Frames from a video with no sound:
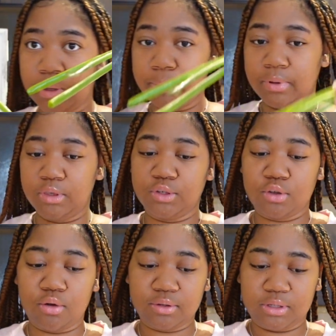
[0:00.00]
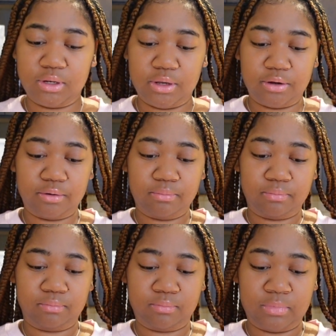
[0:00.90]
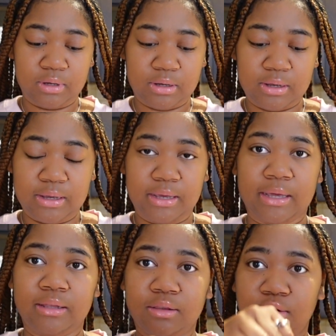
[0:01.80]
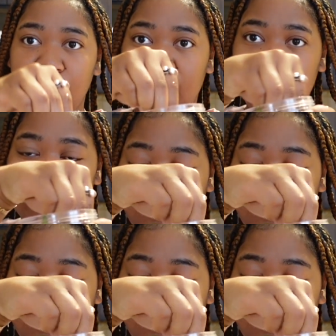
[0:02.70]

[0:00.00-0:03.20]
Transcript: Put the stalks in there. And literally I